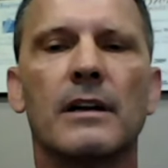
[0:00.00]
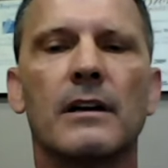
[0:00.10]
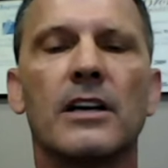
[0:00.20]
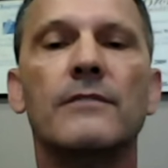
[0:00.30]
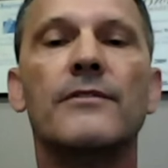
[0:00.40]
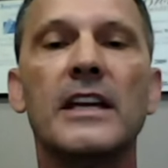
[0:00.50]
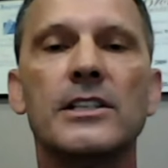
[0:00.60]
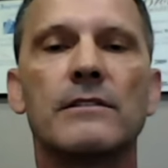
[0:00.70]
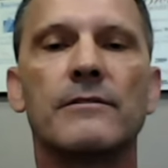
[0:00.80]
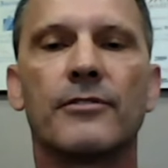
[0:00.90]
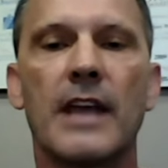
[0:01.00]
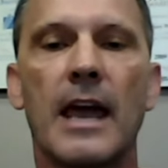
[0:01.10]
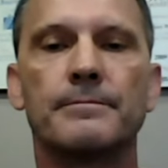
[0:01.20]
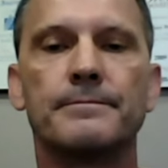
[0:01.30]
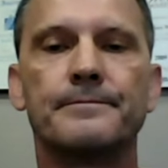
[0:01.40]
convenient for them.
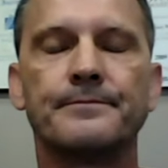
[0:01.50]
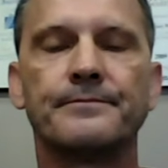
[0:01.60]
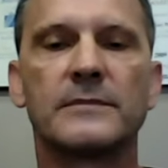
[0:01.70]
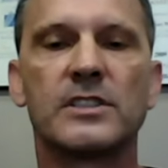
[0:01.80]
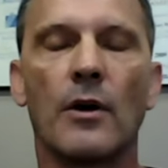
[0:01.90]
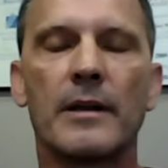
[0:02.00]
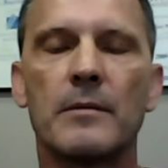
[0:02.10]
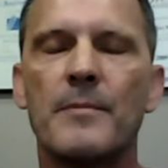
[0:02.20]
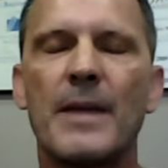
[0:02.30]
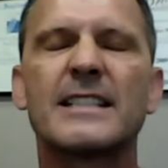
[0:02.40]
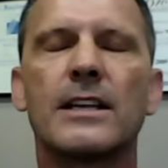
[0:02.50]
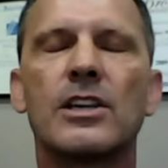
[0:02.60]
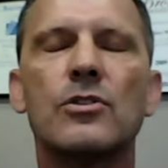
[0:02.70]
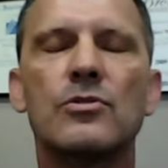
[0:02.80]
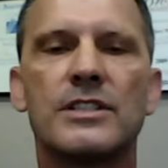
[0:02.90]
So it makes a
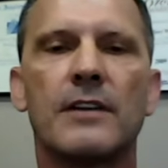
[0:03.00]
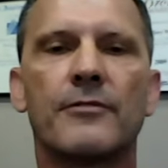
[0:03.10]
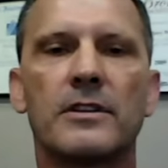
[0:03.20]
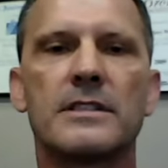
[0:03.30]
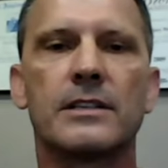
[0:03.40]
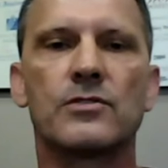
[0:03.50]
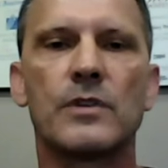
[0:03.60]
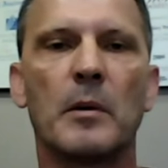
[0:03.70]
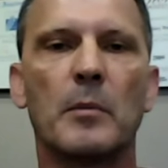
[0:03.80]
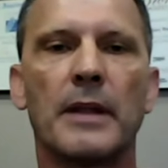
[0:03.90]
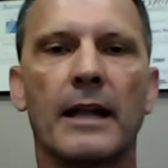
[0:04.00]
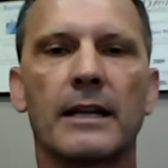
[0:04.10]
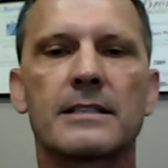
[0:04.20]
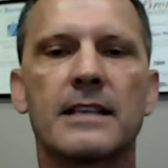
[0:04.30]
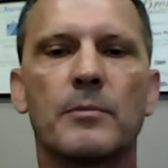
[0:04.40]
huge difference in treatment plan
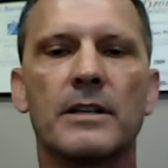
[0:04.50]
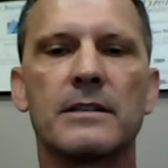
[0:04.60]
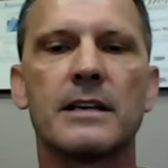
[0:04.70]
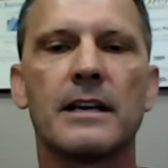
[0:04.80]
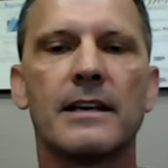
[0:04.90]
acceptance.